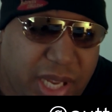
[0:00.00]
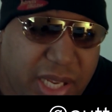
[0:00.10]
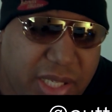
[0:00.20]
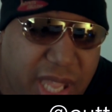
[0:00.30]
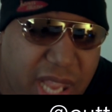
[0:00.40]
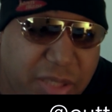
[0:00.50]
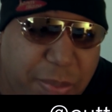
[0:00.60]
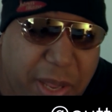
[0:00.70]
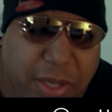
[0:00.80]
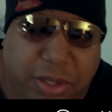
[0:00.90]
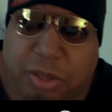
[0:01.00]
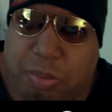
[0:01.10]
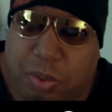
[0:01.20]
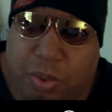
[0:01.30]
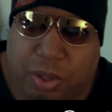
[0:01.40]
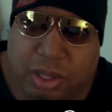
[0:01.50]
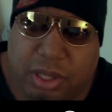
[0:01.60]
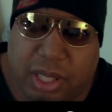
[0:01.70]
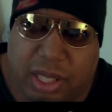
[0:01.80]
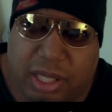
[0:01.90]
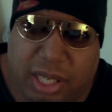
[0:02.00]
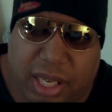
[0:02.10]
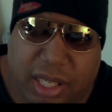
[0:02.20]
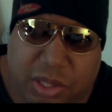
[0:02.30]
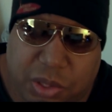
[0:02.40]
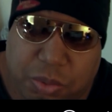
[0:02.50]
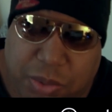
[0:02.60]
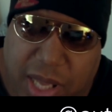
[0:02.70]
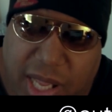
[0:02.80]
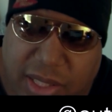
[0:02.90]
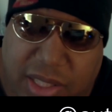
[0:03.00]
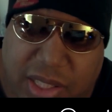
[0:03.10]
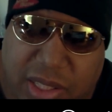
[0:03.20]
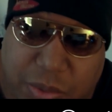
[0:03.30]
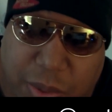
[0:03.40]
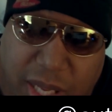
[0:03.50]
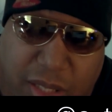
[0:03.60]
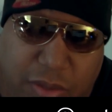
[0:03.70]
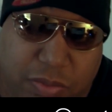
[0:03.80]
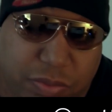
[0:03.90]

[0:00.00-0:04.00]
in taxpayer support in two thousand twelve.